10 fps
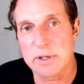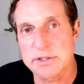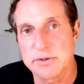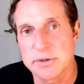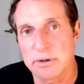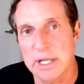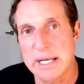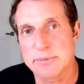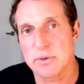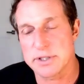was doing their
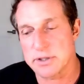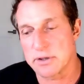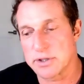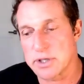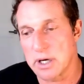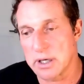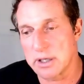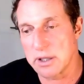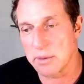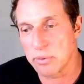labs when I started
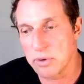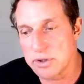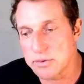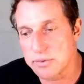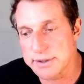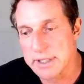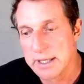shotgunning their approach was